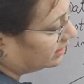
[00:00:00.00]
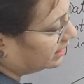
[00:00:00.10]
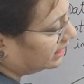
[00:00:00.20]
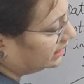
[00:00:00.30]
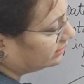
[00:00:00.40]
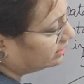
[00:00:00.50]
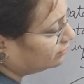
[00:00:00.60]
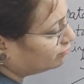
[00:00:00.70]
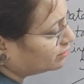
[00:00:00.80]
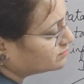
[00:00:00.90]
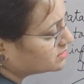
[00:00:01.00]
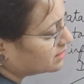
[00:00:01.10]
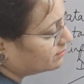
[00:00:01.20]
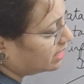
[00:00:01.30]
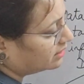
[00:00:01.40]
collected from
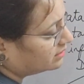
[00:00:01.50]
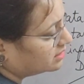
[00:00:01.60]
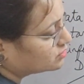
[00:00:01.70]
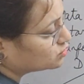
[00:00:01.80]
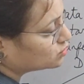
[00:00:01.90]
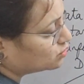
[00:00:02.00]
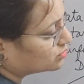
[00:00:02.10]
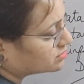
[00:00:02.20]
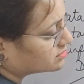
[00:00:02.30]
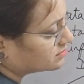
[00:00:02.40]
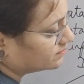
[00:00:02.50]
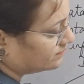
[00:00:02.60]
some other source.